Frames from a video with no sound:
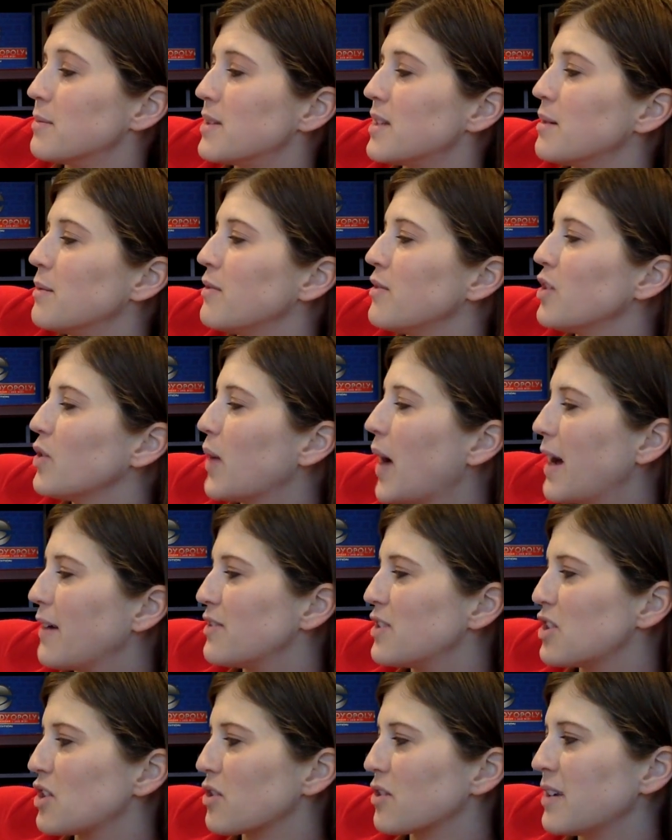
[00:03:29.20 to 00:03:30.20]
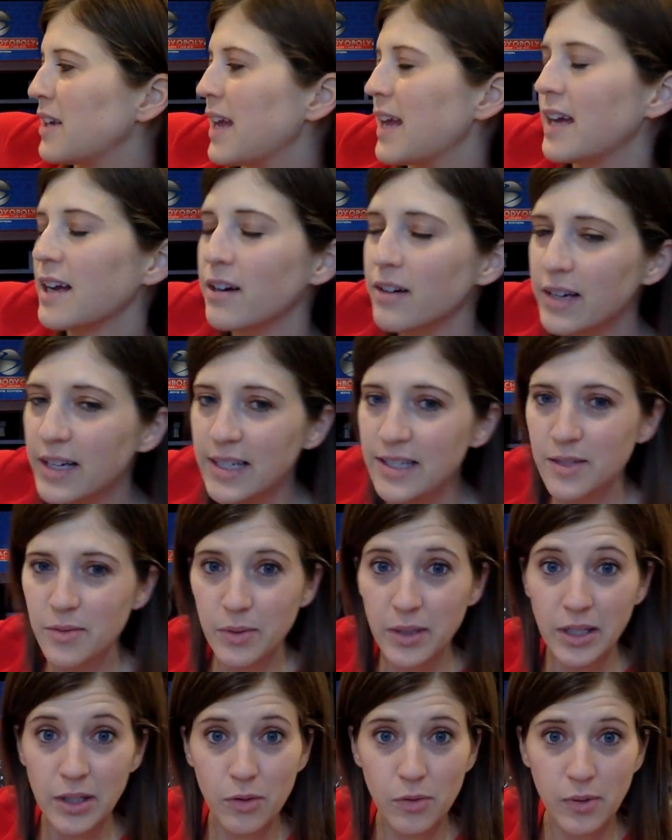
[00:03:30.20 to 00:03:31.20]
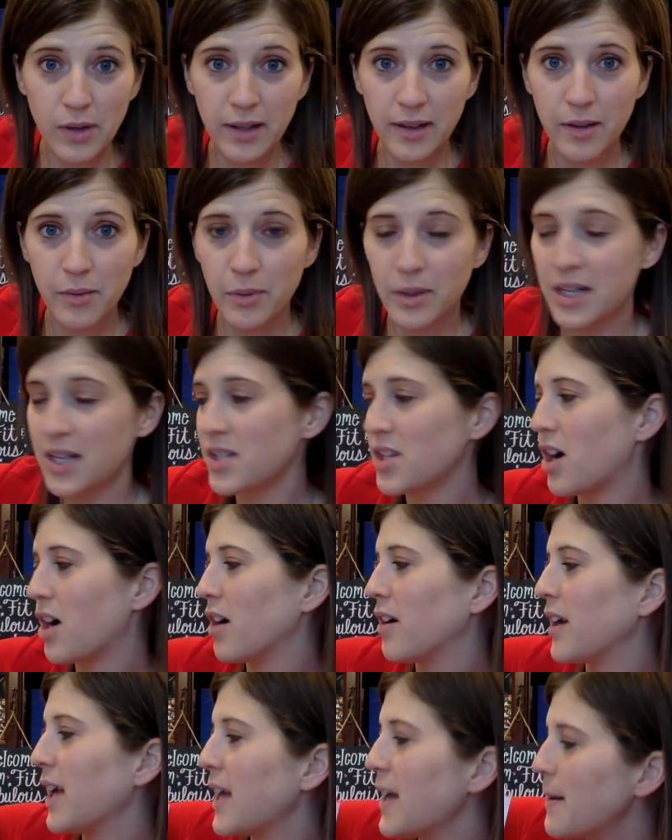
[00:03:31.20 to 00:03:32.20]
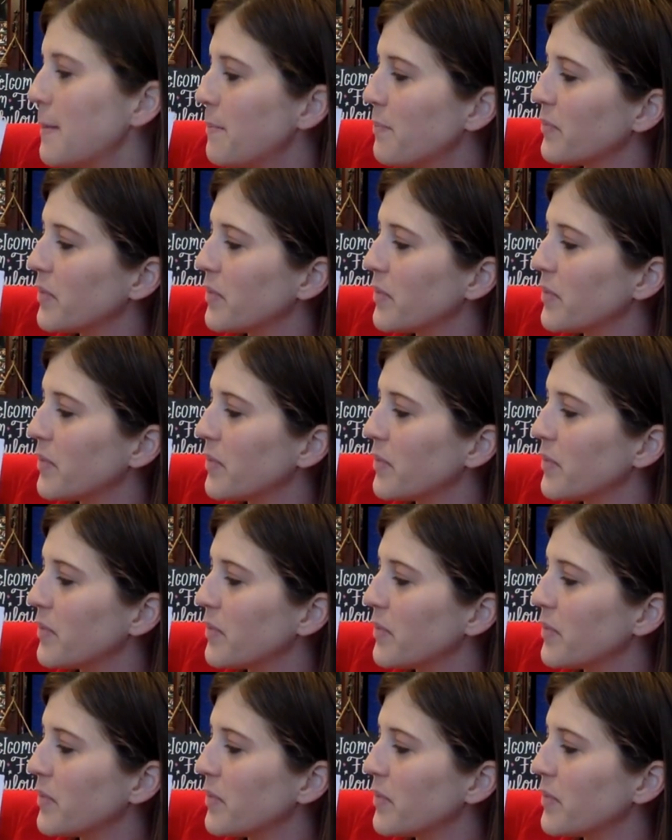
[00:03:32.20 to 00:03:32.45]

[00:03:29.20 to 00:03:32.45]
Some of you have certain areas where you really want to target.